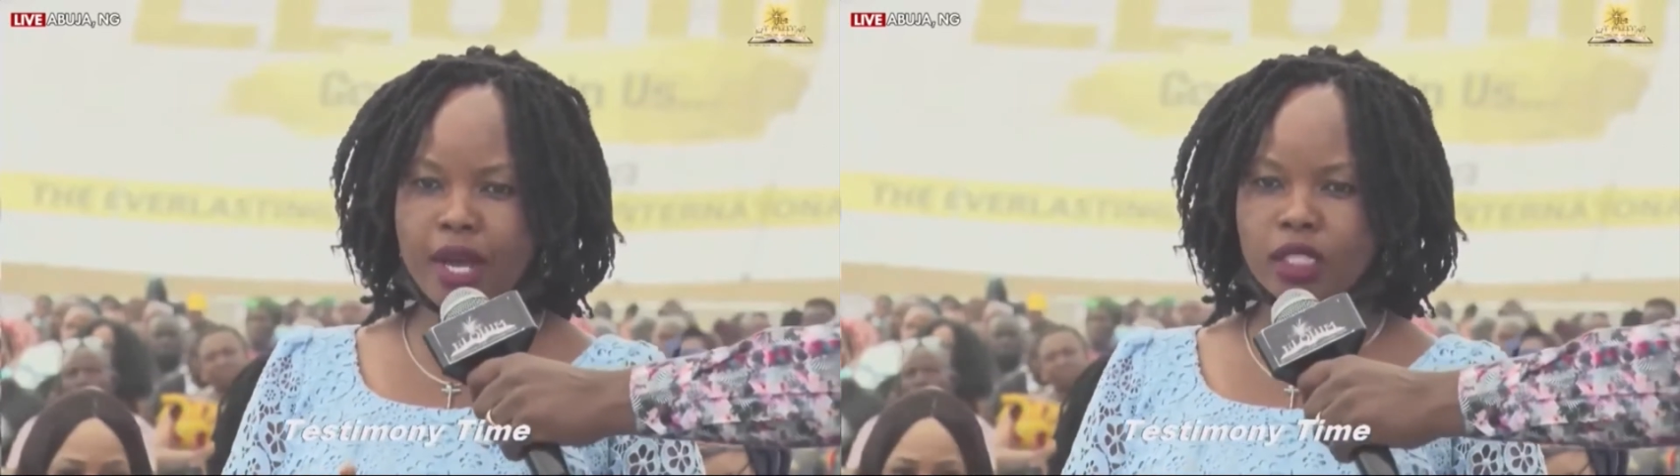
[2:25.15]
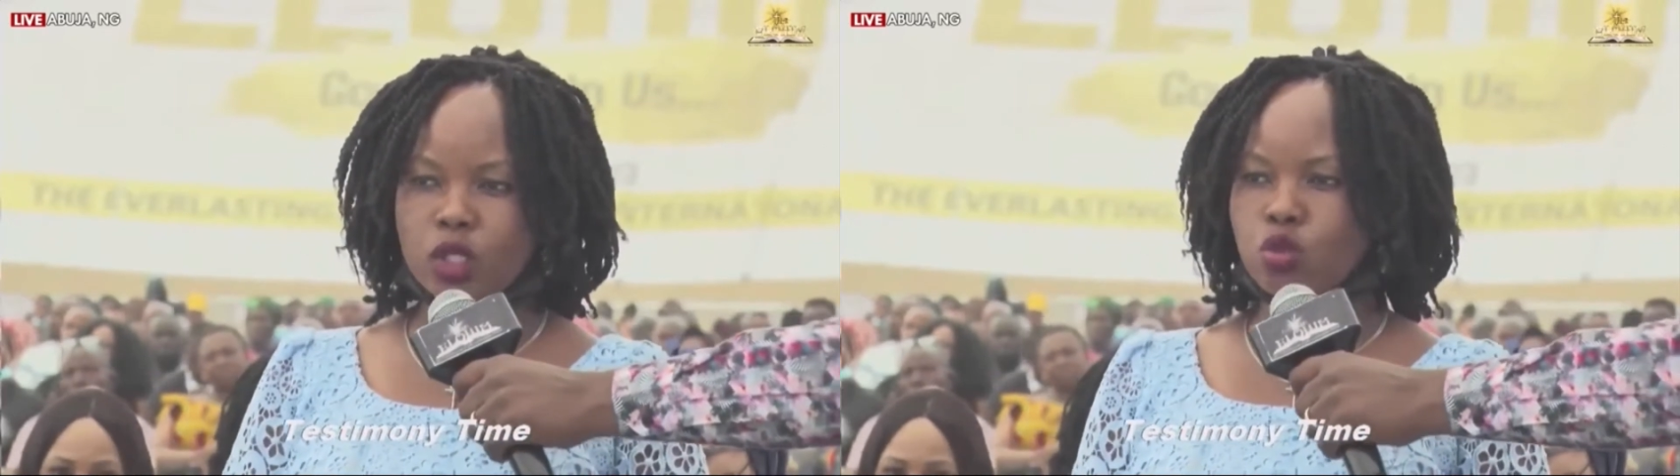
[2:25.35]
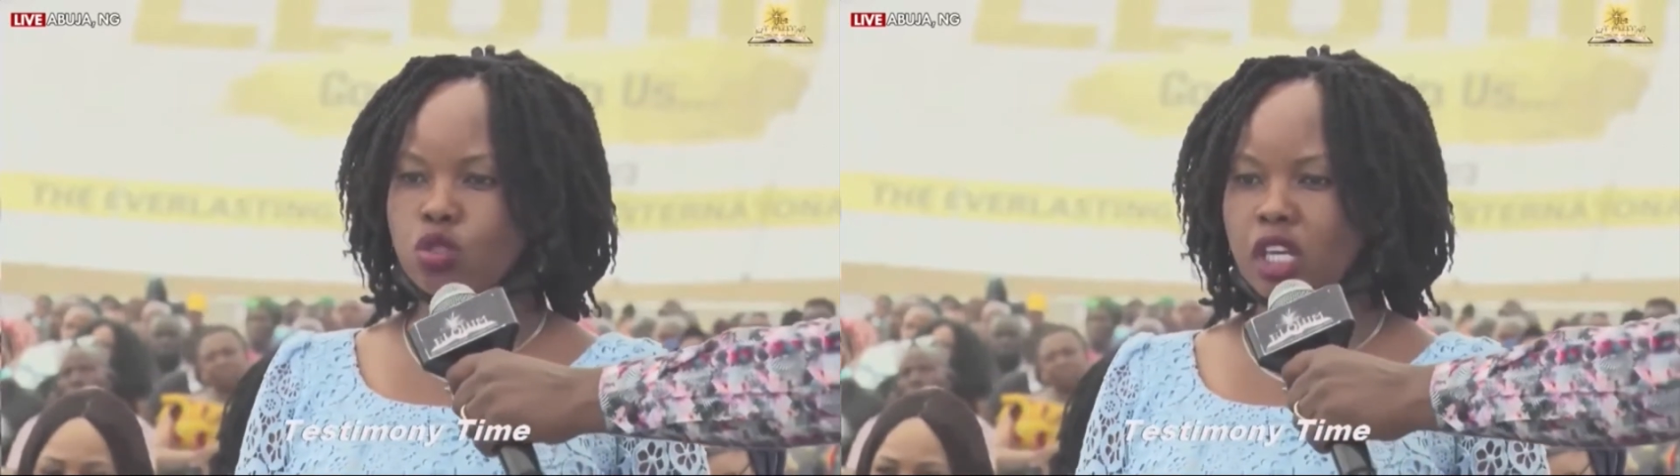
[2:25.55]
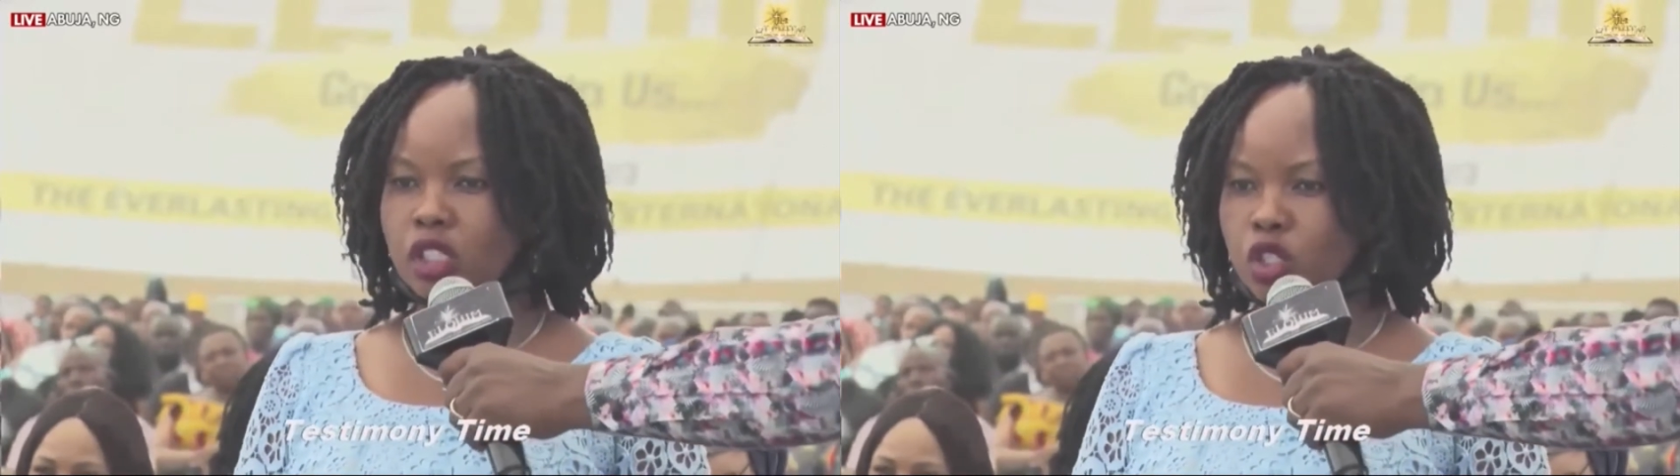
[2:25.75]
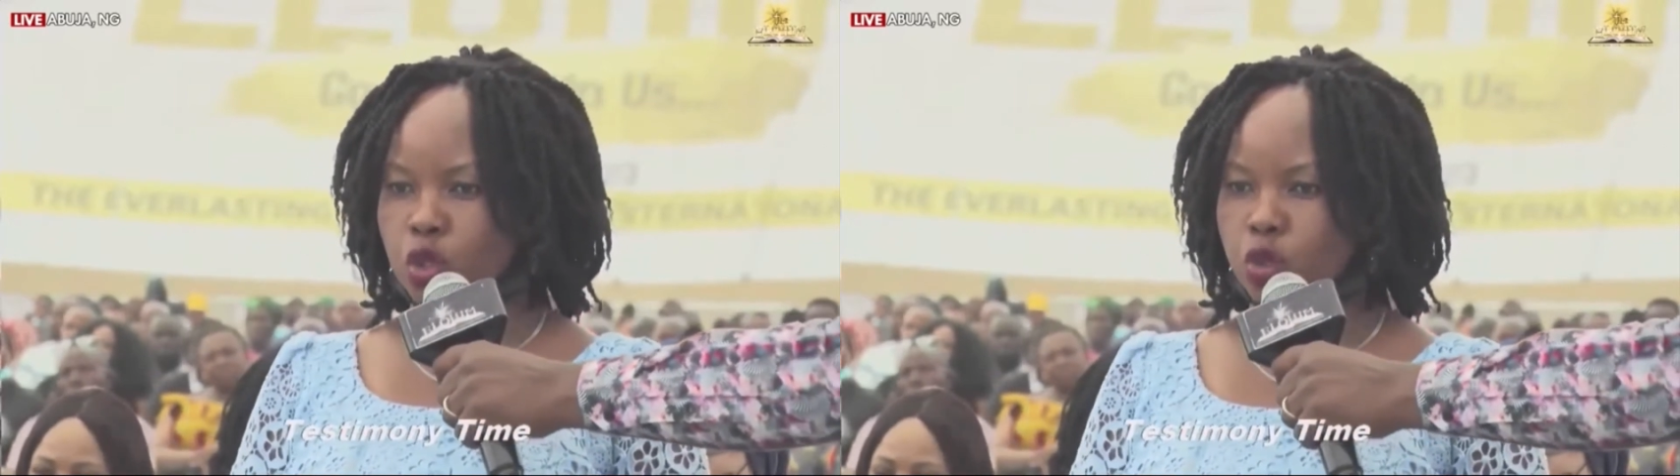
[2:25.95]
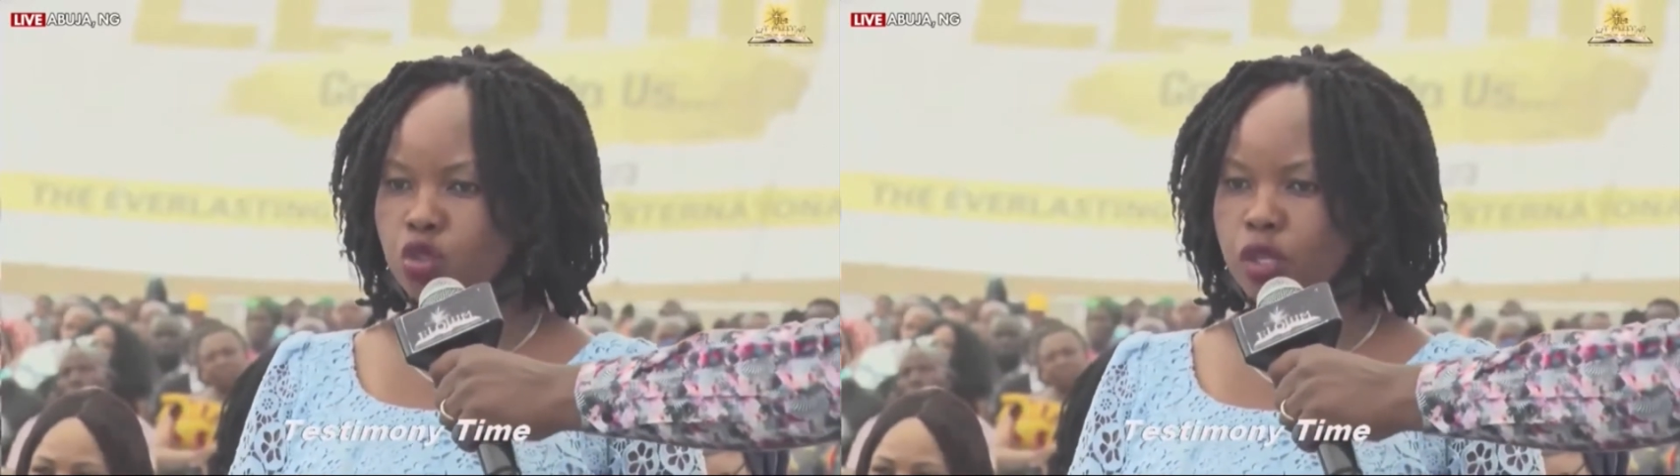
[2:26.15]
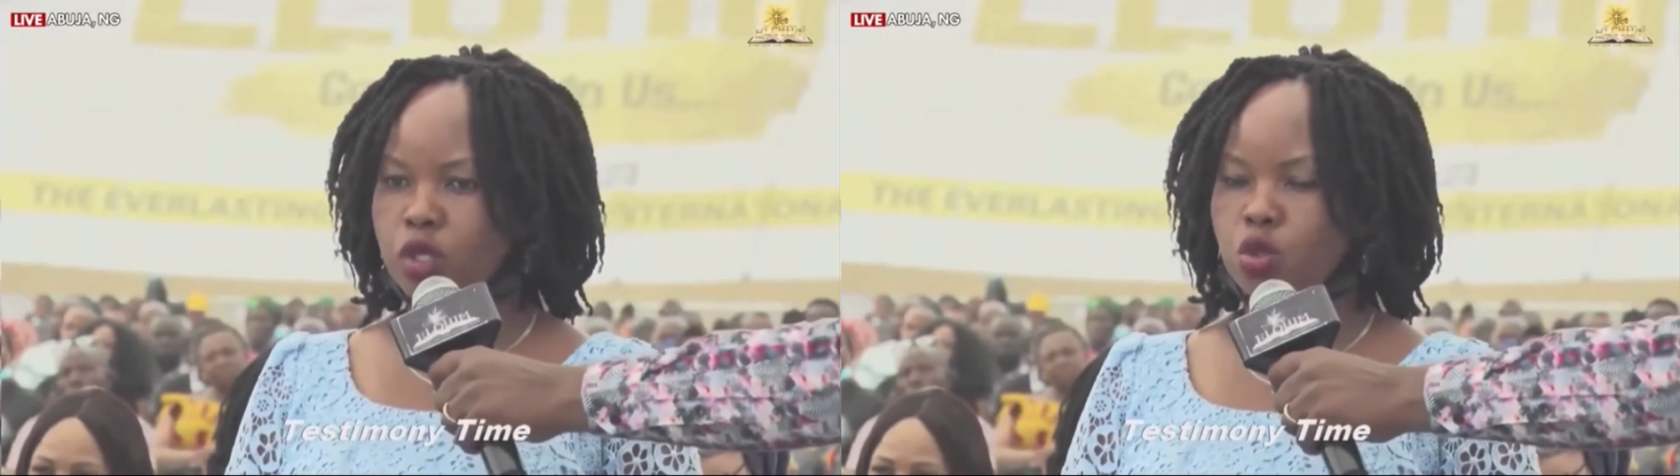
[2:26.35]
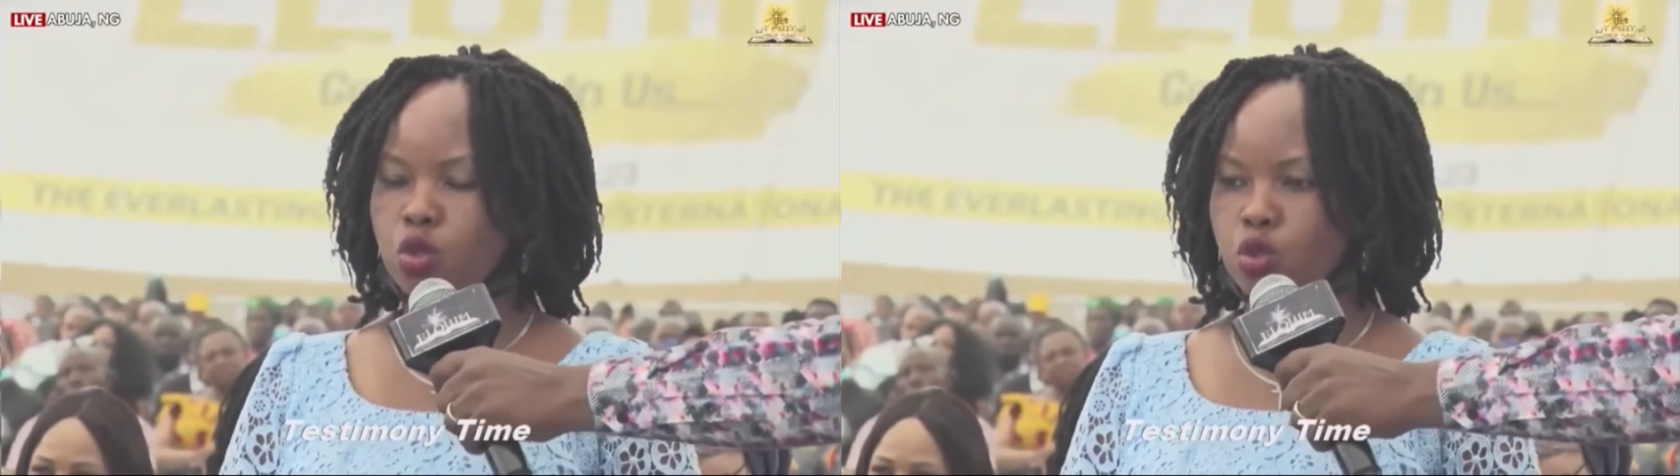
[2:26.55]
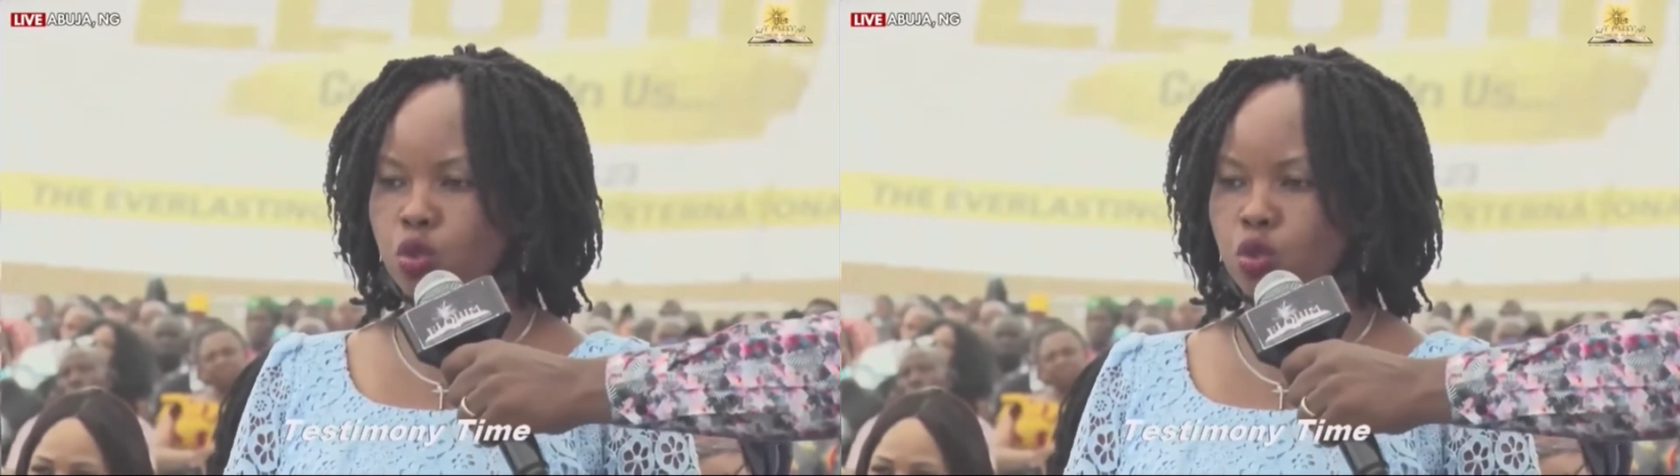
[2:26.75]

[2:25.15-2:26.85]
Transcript: to take the children to school,